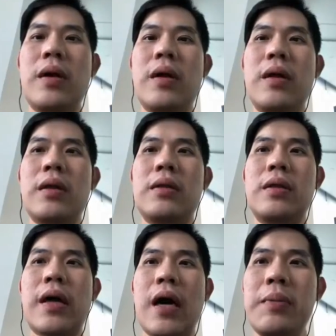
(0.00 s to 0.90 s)

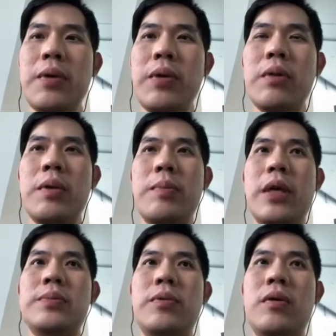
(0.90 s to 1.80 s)
So the coming week will
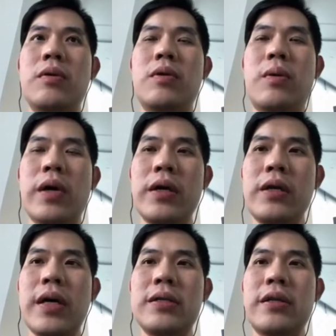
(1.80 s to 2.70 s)
be much more
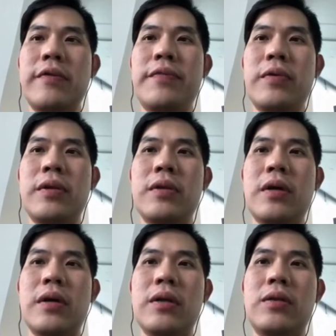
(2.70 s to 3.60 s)
quiet, except for
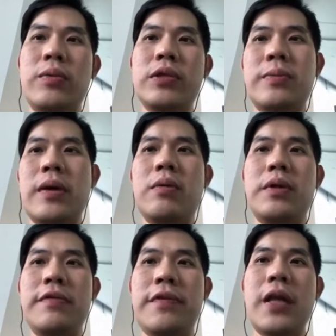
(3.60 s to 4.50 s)
2 weeks from now will
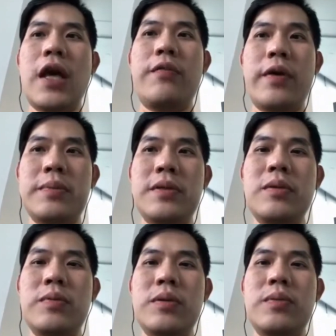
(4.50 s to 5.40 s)
be the Fed
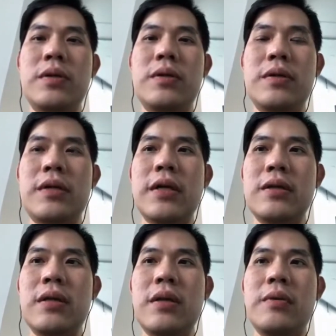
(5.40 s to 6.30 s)
FOMC, which we
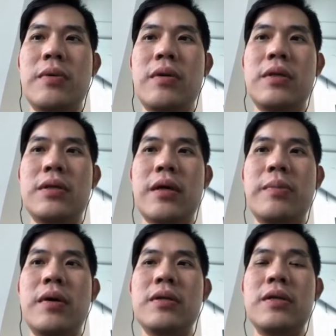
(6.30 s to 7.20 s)
discussed earlier on
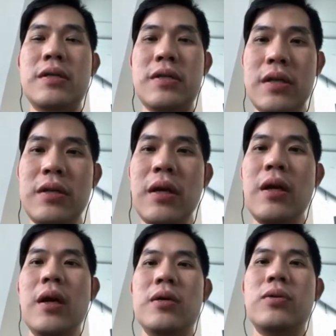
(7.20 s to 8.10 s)
December 16th.
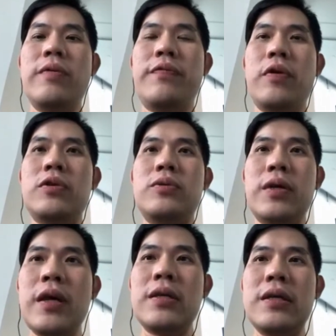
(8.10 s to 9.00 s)
So for
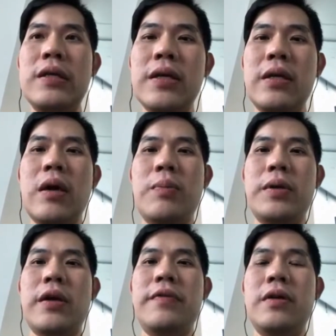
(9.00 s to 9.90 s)
today, key data will
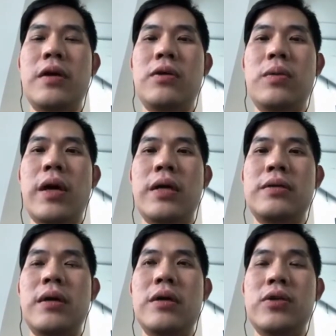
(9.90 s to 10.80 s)
be definitely the
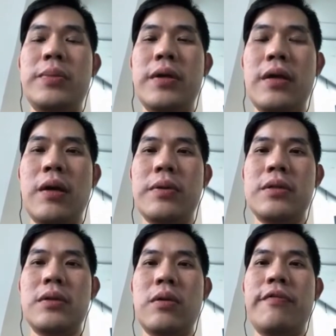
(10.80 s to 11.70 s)
US job data, which
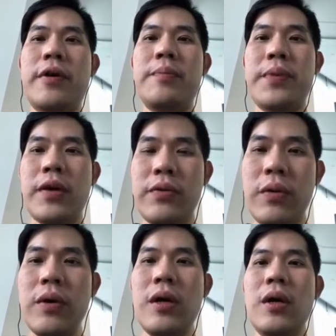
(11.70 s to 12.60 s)
is a non-farm
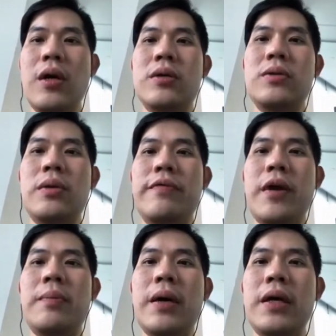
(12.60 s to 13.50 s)
payroll. So in
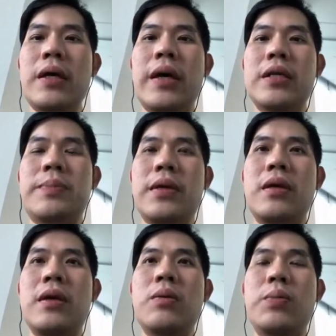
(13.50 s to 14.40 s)
fact, market are
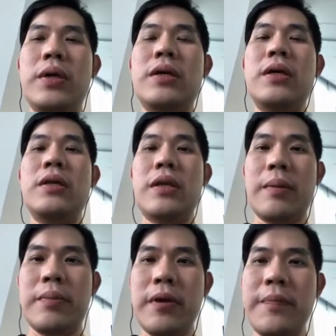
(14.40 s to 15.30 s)
expecting a weaker
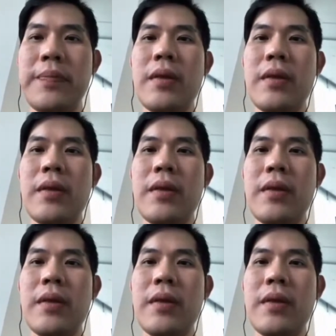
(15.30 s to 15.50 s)
number.